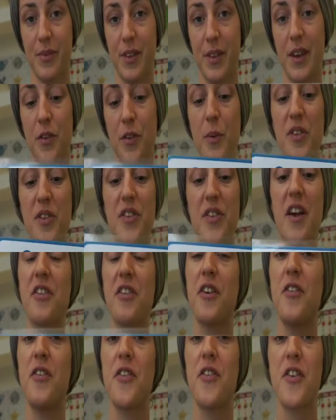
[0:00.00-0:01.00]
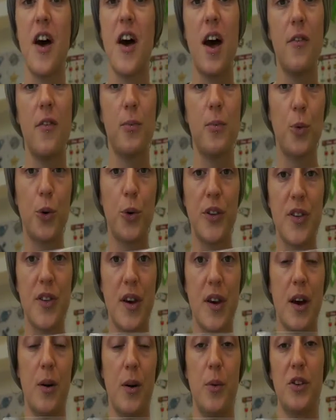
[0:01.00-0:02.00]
This one says conserve water,